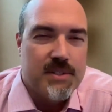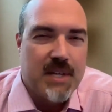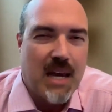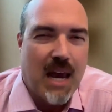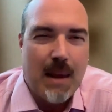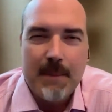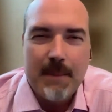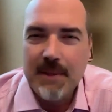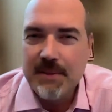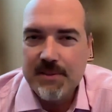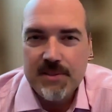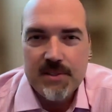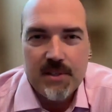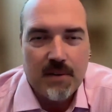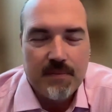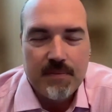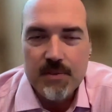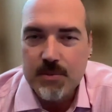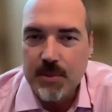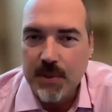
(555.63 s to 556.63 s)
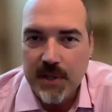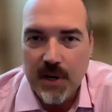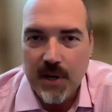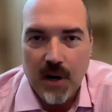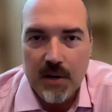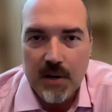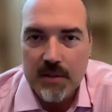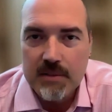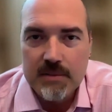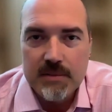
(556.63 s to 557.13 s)
timing this stuff is really
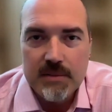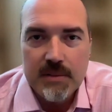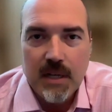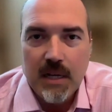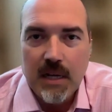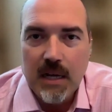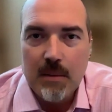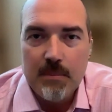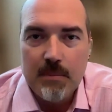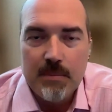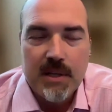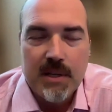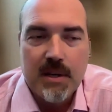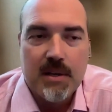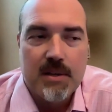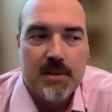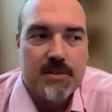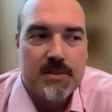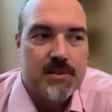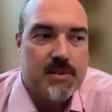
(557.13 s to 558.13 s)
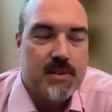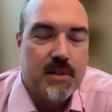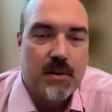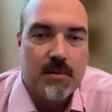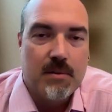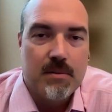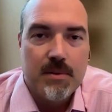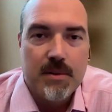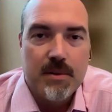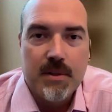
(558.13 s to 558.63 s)
hard because,
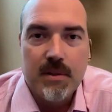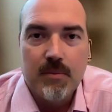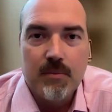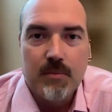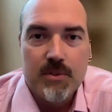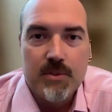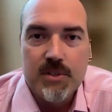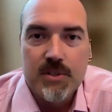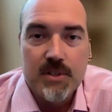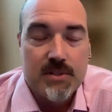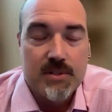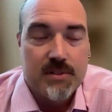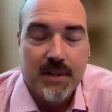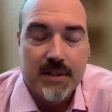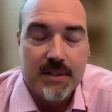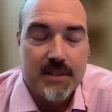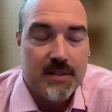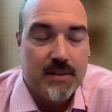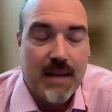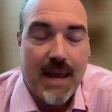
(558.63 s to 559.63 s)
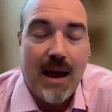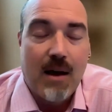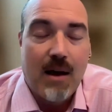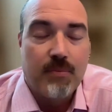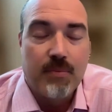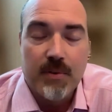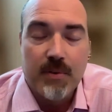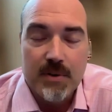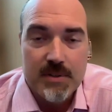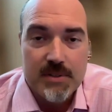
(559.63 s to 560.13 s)
just like now,
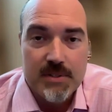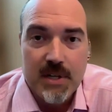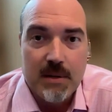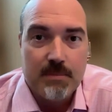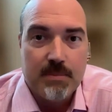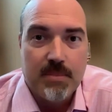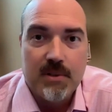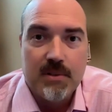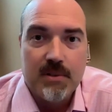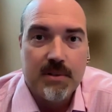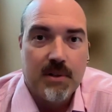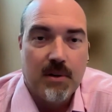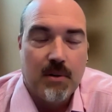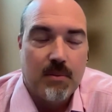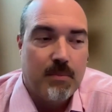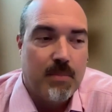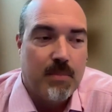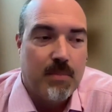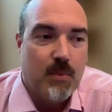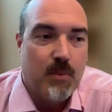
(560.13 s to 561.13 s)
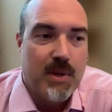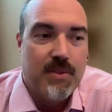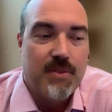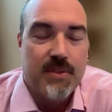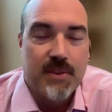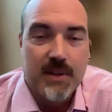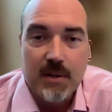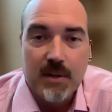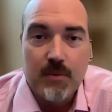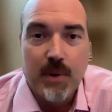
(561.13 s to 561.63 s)
for example, we
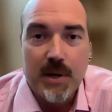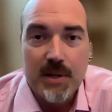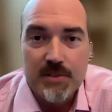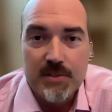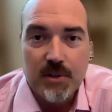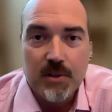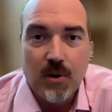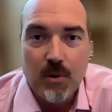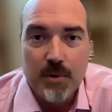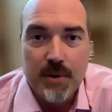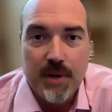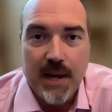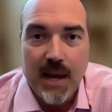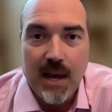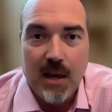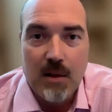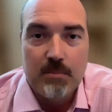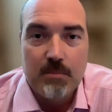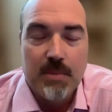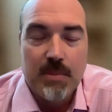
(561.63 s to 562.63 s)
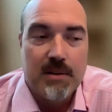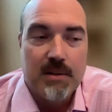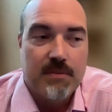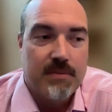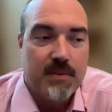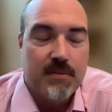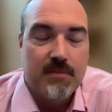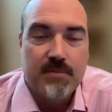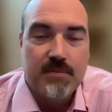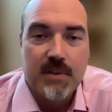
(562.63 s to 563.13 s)
think rates are going down, but
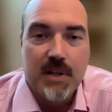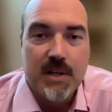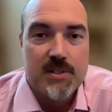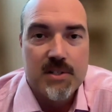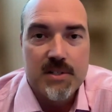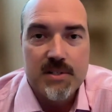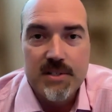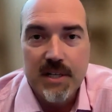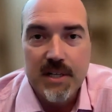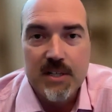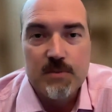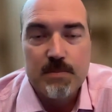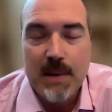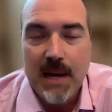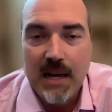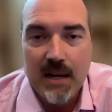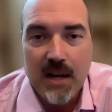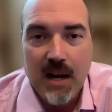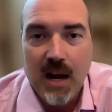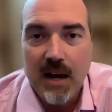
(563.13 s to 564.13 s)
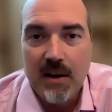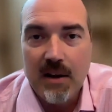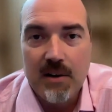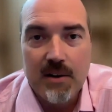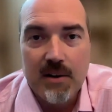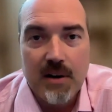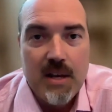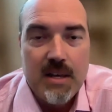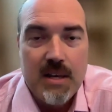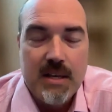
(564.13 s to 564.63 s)
if inflation ticks back
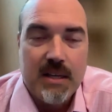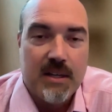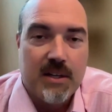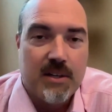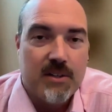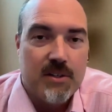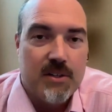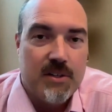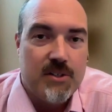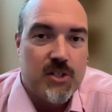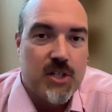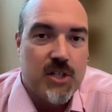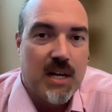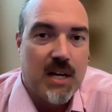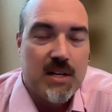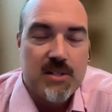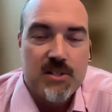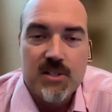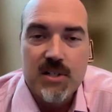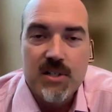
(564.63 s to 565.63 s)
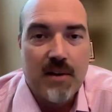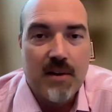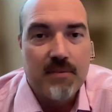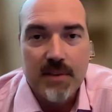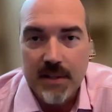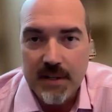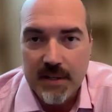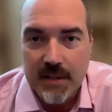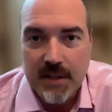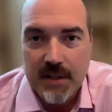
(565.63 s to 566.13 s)
higher, it could change
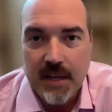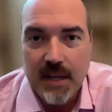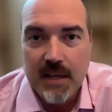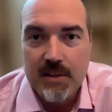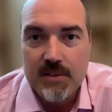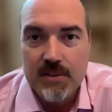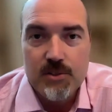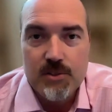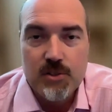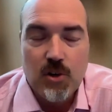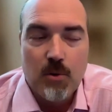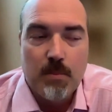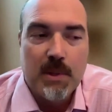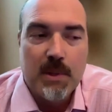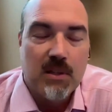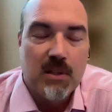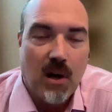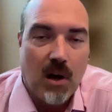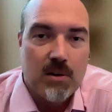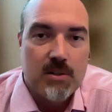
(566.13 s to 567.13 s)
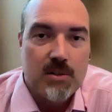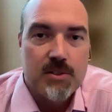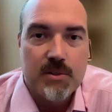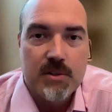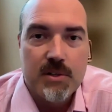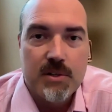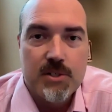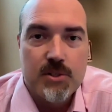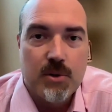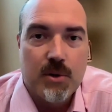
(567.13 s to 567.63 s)
everything. And so, but long
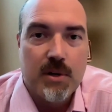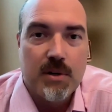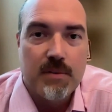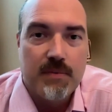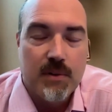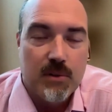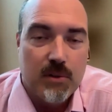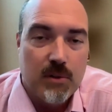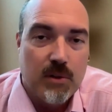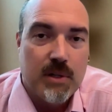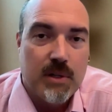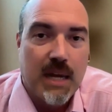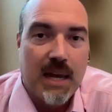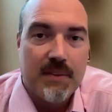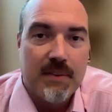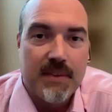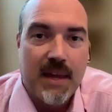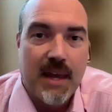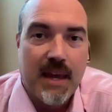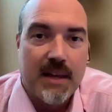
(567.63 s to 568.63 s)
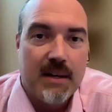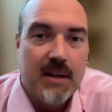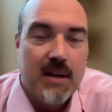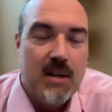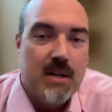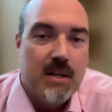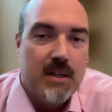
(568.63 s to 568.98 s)
story short, if you look at that,